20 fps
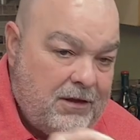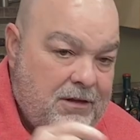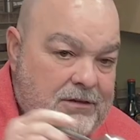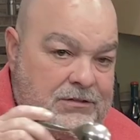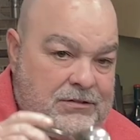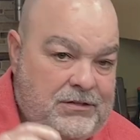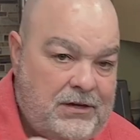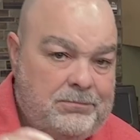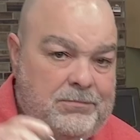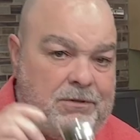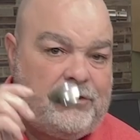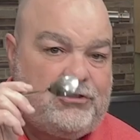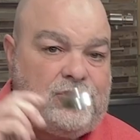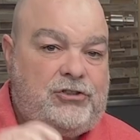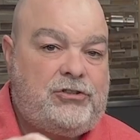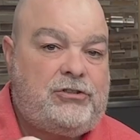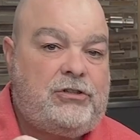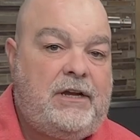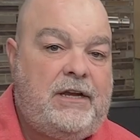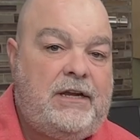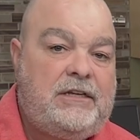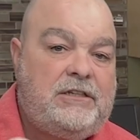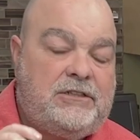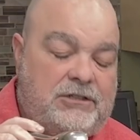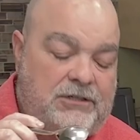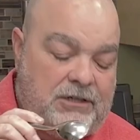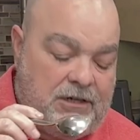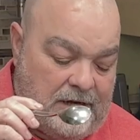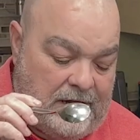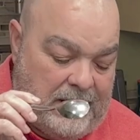Something
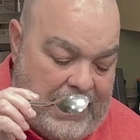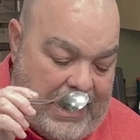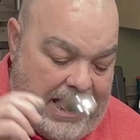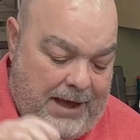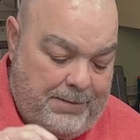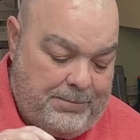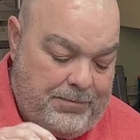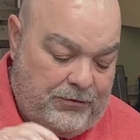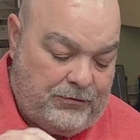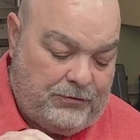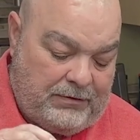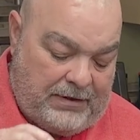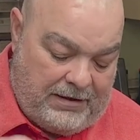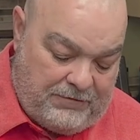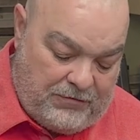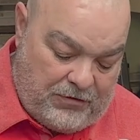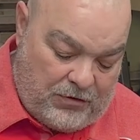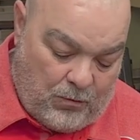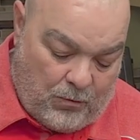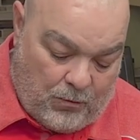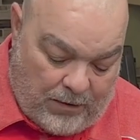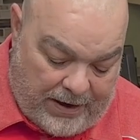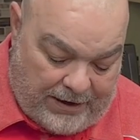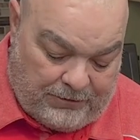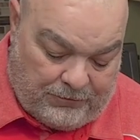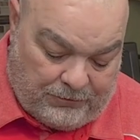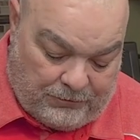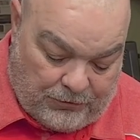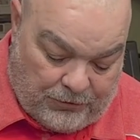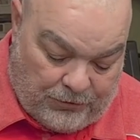strange happens whenever you wet
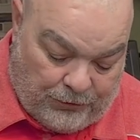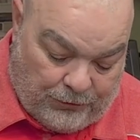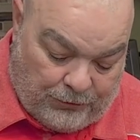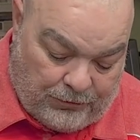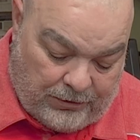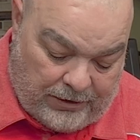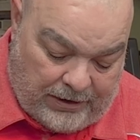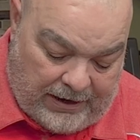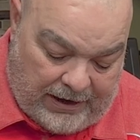roux.